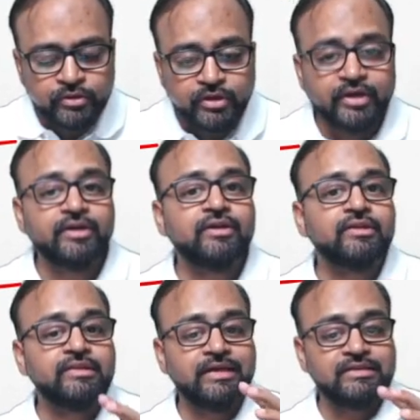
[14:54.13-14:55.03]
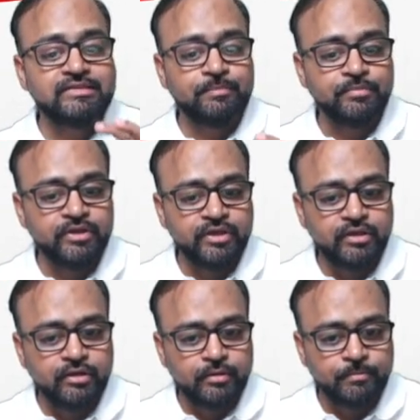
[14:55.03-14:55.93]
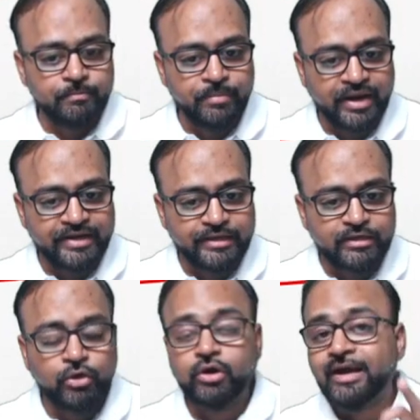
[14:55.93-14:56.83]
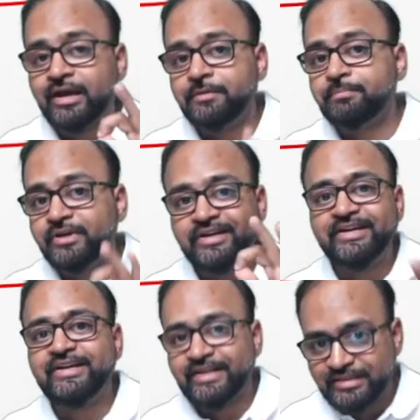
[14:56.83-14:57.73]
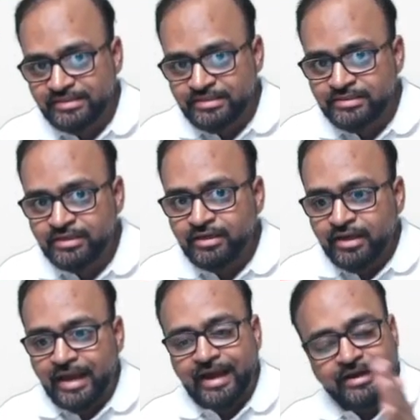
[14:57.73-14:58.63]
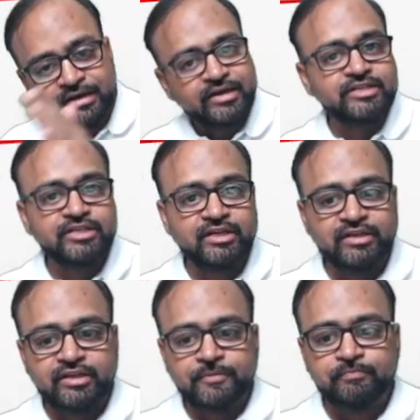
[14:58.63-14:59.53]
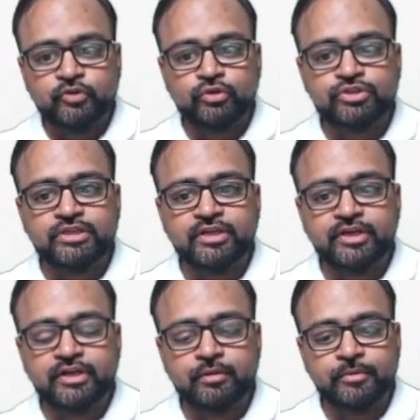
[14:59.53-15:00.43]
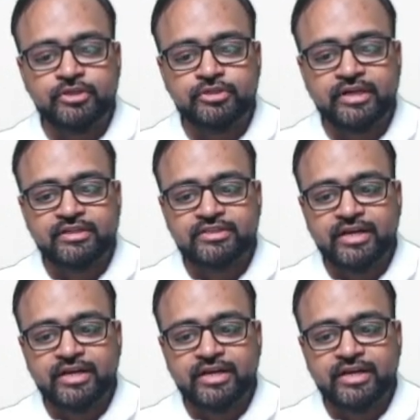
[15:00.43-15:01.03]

right, that is appearing bright or hyper intense, and a digitally generated image, that is an